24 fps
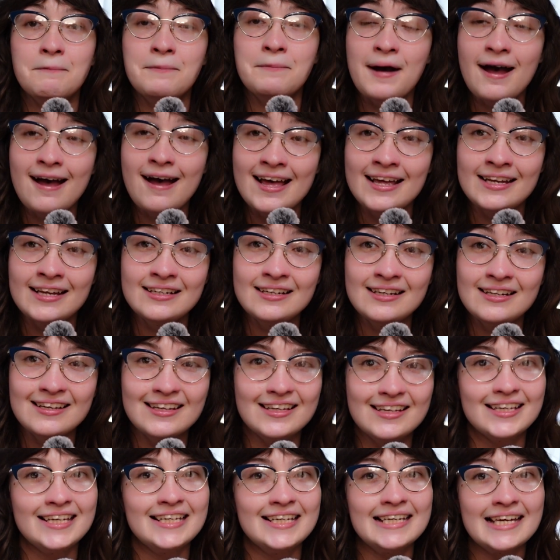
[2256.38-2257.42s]
but
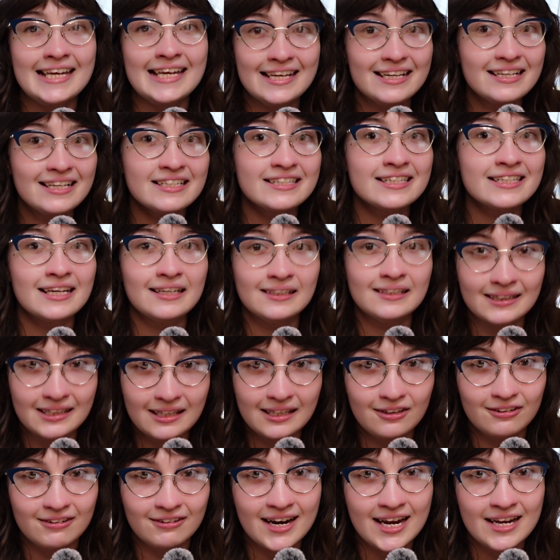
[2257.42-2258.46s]
he is
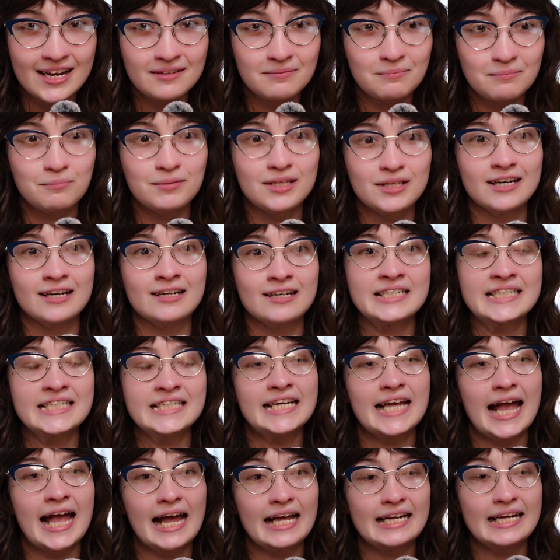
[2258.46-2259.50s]
illiterate because
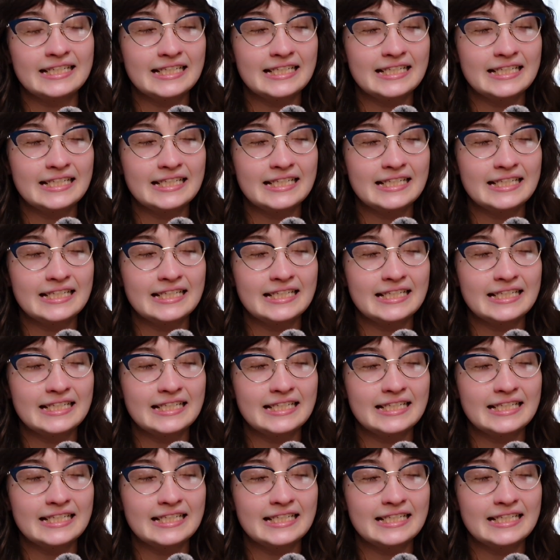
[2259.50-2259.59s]
he